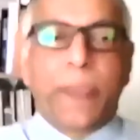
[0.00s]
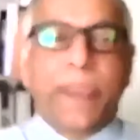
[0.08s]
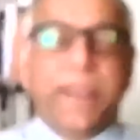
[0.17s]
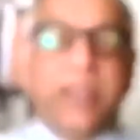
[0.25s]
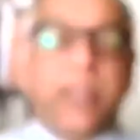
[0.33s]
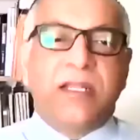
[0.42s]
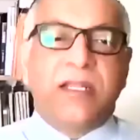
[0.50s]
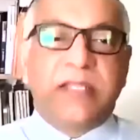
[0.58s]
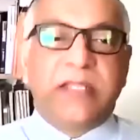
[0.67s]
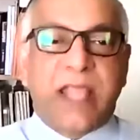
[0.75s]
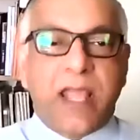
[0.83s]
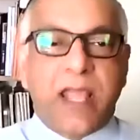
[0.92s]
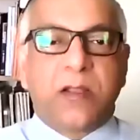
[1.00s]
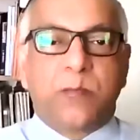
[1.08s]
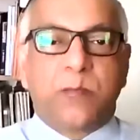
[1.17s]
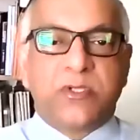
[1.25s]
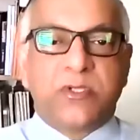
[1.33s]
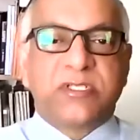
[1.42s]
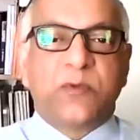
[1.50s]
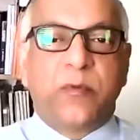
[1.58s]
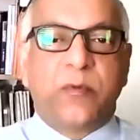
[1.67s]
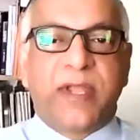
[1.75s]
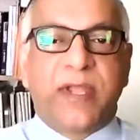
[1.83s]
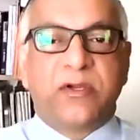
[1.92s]
In Canada, Muslim
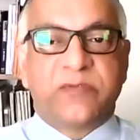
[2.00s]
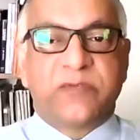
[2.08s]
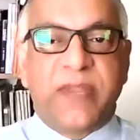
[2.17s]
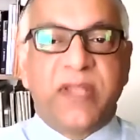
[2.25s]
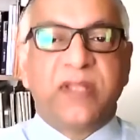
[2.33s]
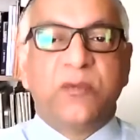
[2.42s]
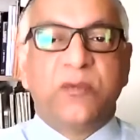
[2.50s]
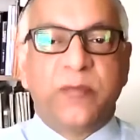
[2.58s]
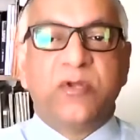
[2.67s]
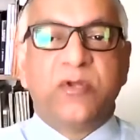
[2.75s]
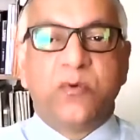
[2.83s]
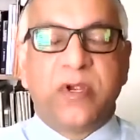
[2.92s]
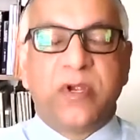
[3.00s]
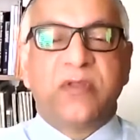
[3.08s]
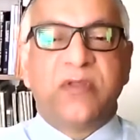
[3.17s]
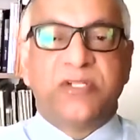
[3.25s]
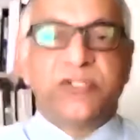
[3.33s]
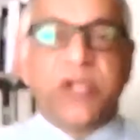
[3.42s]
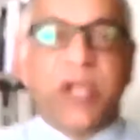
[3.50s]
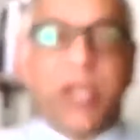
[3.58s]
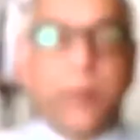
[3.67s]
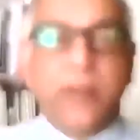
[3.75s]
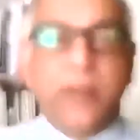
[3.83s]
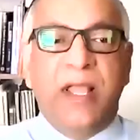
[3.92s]
Quebecers, mainly women who wear the hijab,
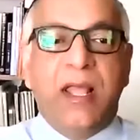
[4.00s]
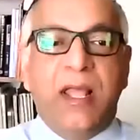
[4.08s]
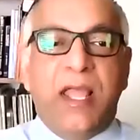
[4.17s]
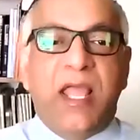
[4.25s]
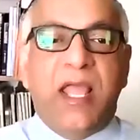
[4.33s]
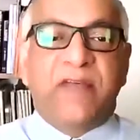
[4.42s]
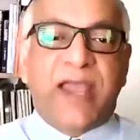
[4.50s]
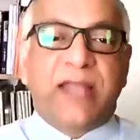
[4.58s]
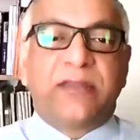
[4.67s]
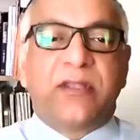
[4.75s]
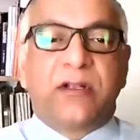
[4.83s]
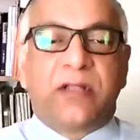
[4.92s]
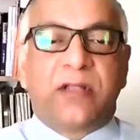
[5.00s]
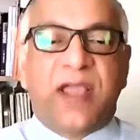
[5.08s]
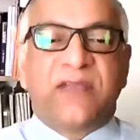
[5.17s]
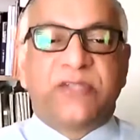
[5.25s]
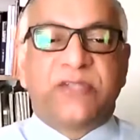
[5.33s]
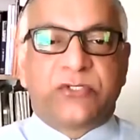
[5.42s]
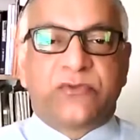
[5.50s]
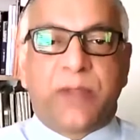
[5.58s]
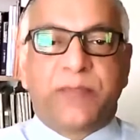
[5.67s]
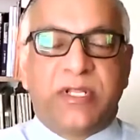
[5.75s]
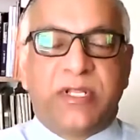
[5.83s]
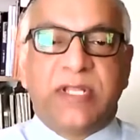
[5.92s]
have had their lives disrupted
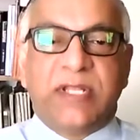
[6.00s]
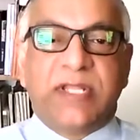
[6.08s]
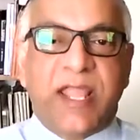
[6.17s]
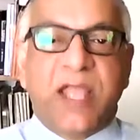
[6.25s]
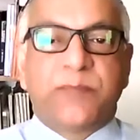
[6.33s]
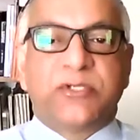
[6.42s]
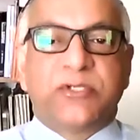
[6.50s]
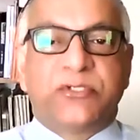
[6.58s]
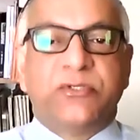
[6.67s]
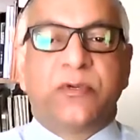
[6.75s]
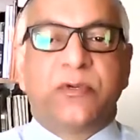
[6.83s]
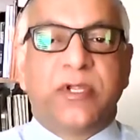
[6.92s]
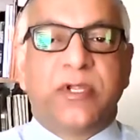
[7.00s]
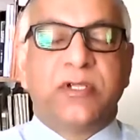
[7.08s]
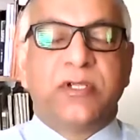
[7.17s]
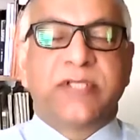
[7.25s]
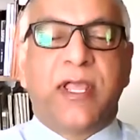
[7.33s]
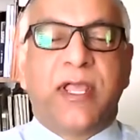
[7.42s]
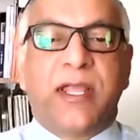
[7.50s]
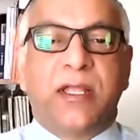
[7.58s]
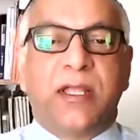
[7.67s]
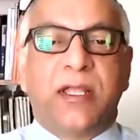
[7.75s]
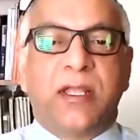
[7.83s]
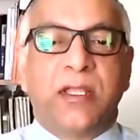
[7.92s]
and can't pursue careers
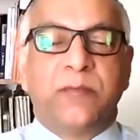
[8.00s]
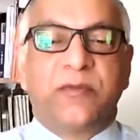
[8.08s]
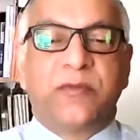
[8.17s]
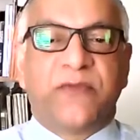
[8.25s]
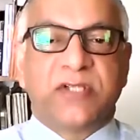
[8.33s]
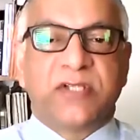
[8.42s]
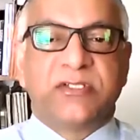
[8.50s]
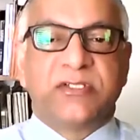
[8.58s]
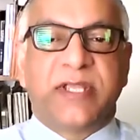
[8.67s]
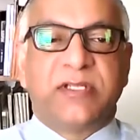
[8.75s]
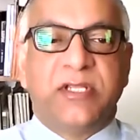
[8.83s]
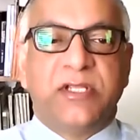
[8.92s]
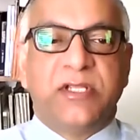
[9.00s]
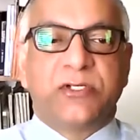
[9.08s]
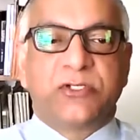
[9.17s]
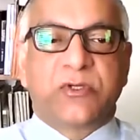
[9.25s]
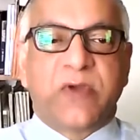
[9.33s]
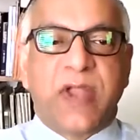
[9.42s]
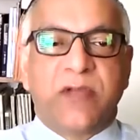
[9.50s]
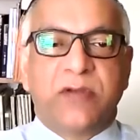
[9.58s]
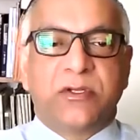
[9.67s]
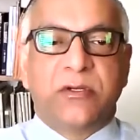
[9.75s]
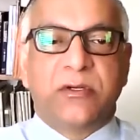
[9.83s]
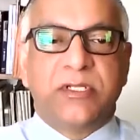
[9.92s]
in professions like teachers, crown
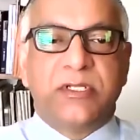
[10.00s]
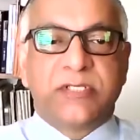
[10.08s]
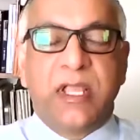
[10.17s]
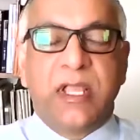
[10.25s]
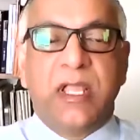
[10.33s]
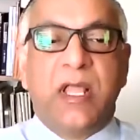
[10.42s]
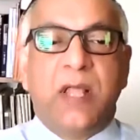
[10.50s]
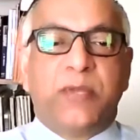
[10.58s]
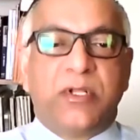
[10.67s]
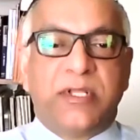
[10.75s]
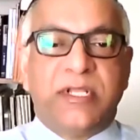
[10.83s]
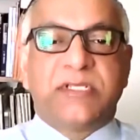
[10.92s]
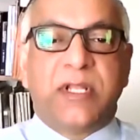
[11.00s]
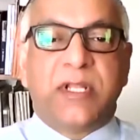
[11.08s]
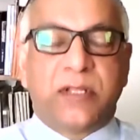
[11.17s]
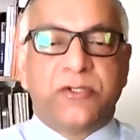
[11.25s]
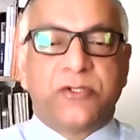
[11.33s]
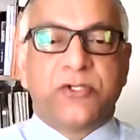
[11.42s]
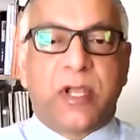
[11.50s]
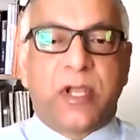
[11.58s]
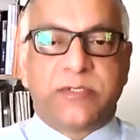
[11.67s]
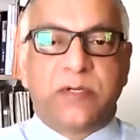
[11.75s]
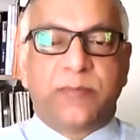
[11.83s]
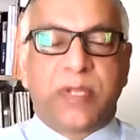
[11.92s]
attorneys, police, and other jobs that are
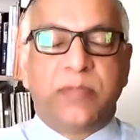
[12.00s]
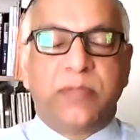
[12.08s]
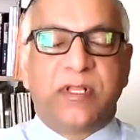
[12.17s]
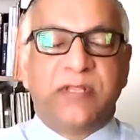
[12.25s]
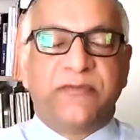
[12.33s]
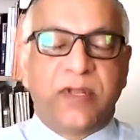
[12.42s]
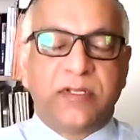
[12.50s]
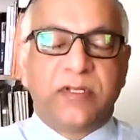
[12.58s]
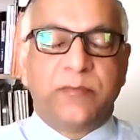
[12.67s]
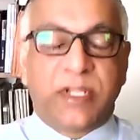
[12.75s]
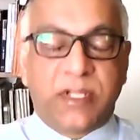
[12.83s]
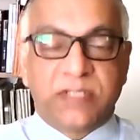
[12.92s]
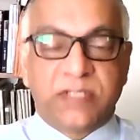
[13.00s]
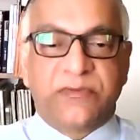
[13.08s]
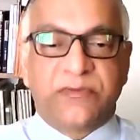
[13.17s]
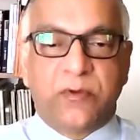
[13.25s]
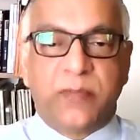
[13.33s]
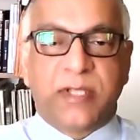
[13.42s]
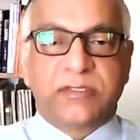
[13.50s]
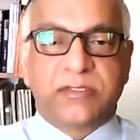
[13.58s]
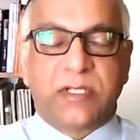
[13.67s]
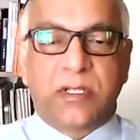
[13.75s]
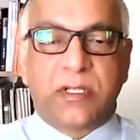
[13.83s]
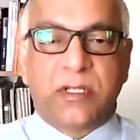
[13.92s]
publicly funded because of Quebec's
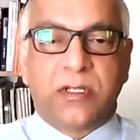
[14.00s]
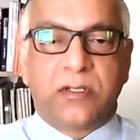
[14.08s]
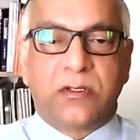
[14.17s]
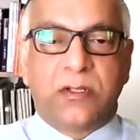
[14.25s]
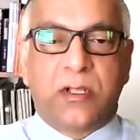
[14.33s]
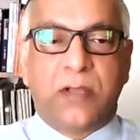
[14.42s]
law.